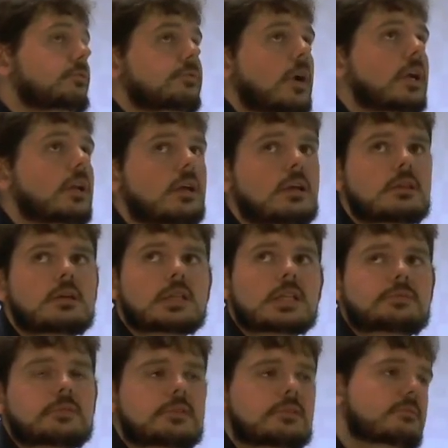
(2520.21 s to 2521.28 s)
Friday, the
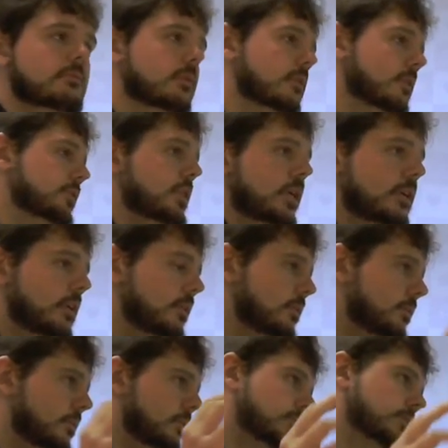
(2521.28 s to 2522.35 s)
11th of March, I'm going to
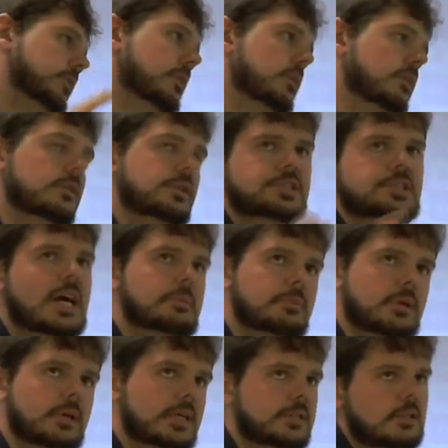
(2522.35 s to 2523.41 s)
do this
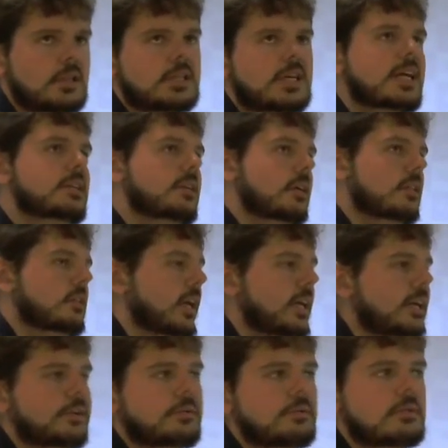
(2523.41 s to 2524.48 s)
topic, and then on the 18th, I'm
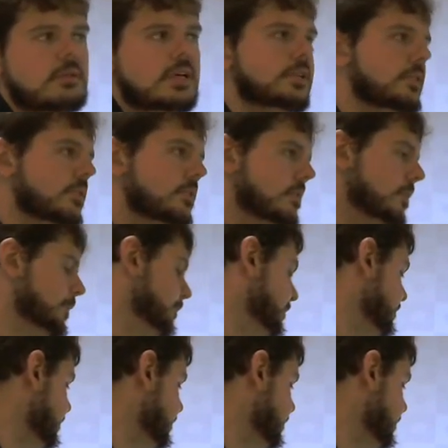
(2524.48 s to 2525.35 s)
going to do this.